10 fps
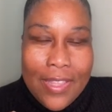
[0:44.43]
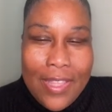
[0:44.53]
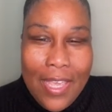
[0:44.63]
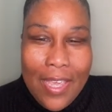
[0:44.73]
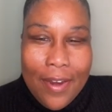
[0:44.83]

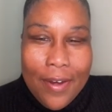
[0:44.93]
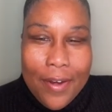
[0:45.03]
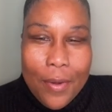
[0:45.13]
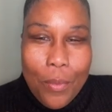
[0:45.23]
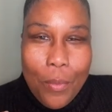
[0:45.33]

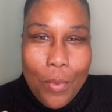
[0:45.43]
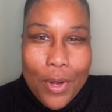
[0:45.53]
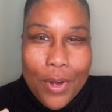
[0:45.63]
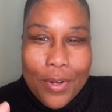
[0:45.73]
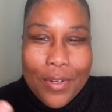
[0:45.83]
there
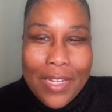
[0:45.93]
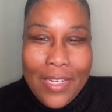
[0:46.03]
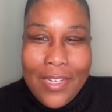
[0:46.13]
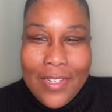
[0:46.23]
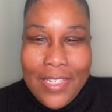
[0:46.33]
were
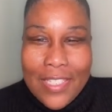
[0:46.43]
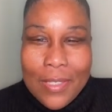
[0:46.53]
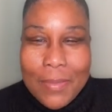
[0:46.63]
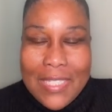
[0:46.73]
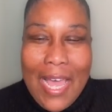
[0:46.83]
clearly
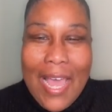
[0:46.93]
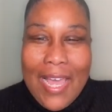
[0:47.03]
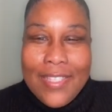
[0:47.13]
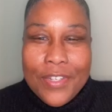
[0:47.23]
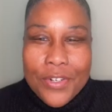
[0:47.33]
some
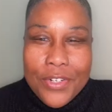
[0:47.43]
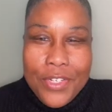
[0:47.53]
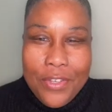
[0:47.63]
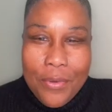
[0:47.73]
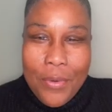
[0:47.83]
signs
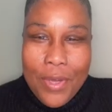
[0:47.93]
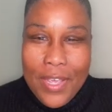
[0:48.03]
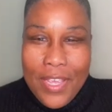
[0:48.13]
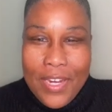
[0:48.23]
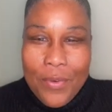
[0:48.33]
early
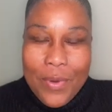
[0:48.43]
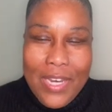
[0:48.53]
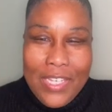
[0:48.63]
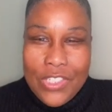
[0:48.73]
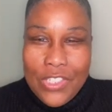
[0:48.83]
on in the
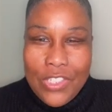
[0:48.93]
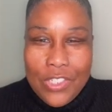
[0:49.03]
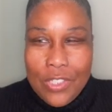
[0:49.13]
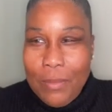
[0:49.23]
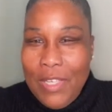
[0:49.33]

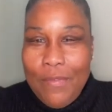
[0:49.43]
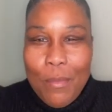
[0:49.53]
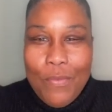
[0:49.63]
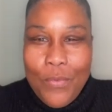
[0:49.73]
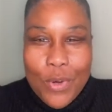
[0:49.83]
relationship,
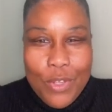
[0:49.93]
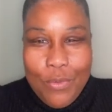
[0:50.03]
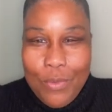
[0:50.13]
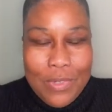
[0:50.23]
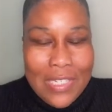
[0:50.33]
even before
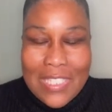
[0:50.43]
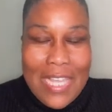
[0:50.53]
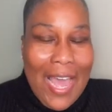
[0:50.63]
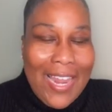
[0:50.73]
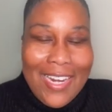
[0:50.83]
you
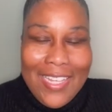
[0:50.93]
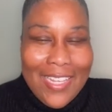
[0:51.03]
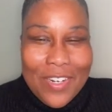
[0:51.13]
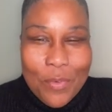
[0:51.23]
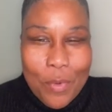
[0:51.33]
decided to
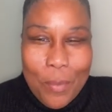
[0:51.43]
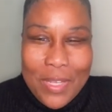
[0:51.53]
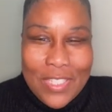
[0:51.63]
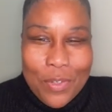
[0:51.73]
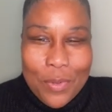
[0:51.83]
get in a
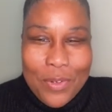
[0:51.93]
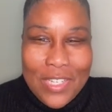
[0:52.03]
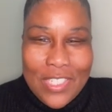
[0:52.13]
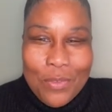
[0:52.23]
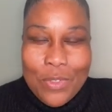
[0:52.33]
romantic
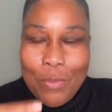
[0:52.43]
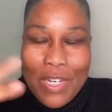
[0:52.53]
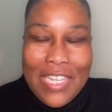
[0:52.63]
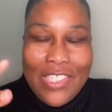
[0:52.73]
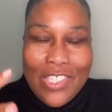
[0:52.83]

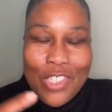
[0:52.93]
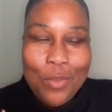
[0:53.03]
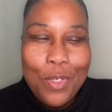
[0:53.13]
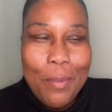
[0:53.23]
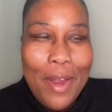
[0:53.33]

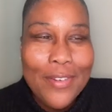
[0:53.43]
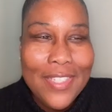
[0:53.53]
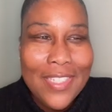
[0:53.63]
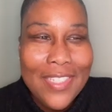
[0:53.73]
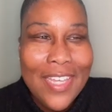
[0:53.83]
relationship with a
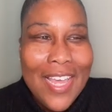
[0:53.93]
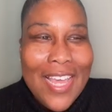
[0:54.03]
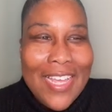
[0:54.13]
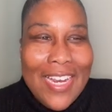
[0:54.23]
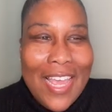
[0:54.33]
person,
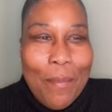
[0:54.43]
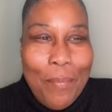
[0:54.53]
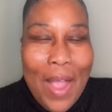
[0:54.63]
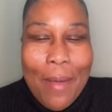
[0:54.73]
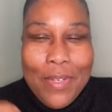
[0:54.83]

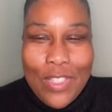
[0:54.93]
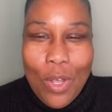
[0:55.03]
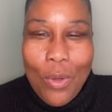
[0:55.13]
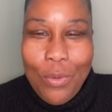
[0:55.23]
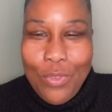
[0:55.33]
that probably
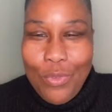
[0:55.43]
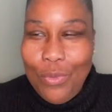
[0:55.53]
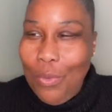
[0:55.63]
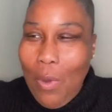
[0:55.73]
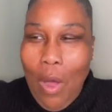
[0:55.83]
told
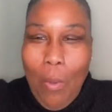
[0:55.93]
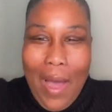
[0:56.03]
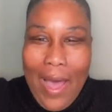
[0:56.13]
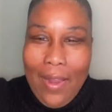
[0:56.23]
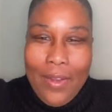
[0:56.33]
you a
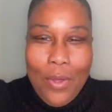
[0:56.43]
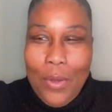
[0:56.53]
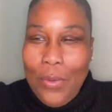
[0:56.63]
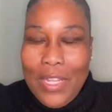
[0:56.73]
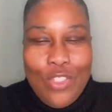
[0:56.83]
while
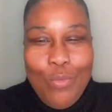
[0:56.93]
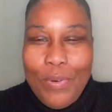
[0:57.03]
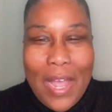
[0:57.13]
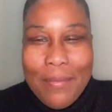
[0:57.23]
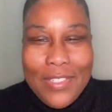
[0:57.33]
ago that you
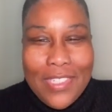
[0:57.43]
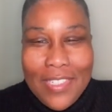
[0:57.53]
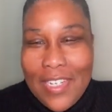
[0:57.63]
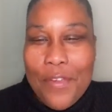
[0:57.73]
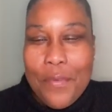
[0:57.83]
probably
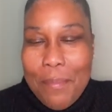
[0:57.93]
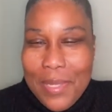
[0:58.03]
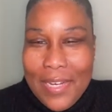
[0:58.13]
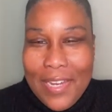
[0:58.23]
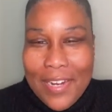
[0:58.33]
should have never
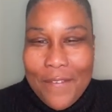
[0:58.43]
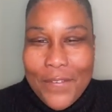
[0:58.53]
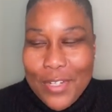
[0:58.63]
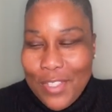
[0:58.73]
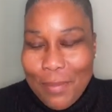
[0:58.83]
been there in the
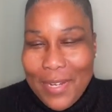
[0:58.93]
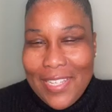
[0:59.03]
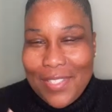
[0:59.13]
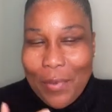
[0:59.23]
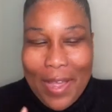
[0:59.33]
first
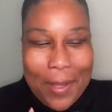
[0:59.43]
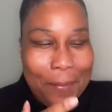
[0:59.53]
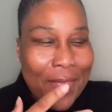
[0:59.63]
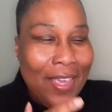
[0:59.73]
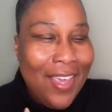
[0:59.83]
place,
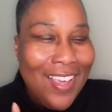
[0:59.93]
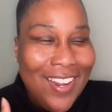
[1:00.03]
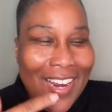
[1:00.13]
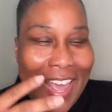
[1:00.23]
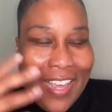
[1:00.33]
right?
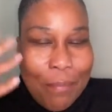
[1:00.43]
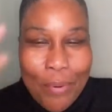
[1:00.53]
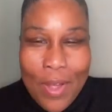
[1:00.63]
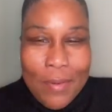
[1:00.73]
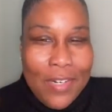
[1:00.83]
And it
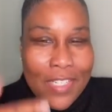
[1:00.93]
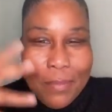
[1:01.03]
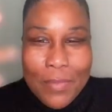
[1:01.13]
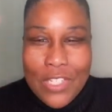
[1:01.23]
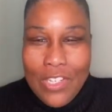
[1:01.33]
prompted
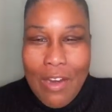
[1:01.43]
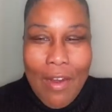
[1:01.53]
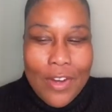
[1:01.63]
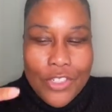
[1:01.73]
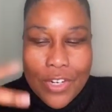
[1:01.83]
this much
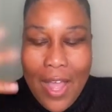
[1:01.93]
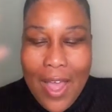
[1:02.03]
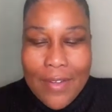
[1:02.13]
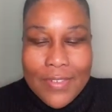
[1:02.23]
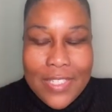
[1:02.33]
larger
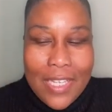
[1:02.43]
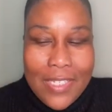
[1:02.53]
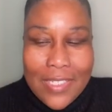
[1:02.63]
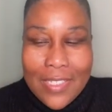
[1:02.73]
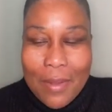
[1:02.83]

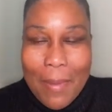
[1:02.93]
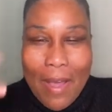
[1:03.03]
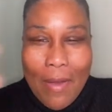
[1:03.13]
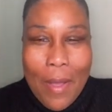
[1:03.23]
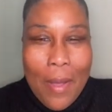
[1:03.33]
conversation
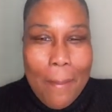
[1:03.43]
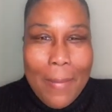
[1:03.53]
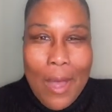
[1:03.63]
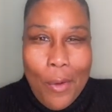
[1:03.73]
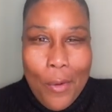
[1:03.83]
about
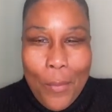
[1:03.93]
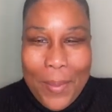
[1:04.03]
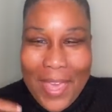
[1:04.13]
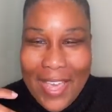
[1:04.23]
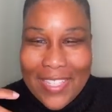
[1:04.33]
my own
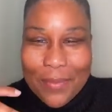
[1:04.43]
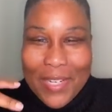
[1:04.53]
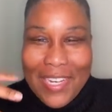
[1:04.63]
past